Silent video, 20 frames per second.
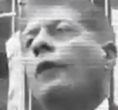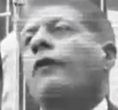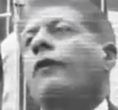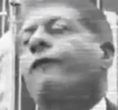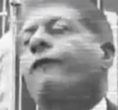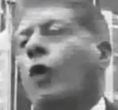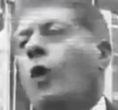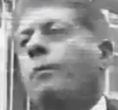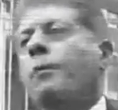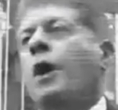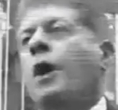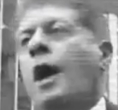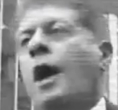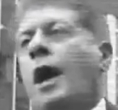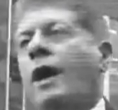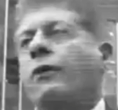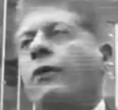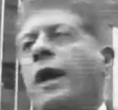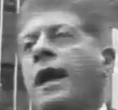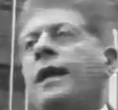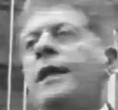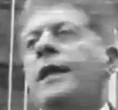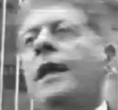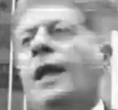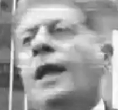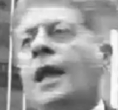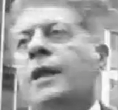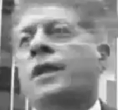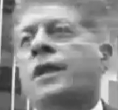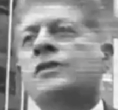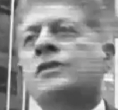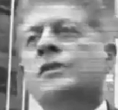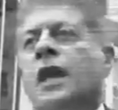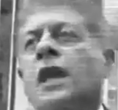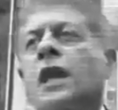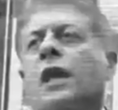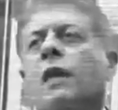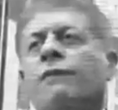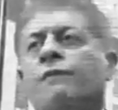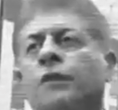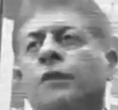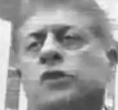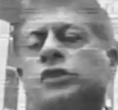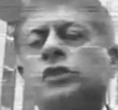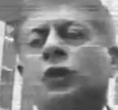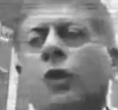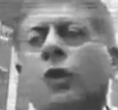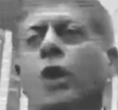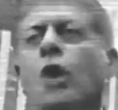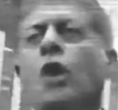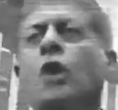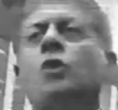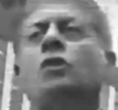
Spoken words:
the former high-ranking NSA official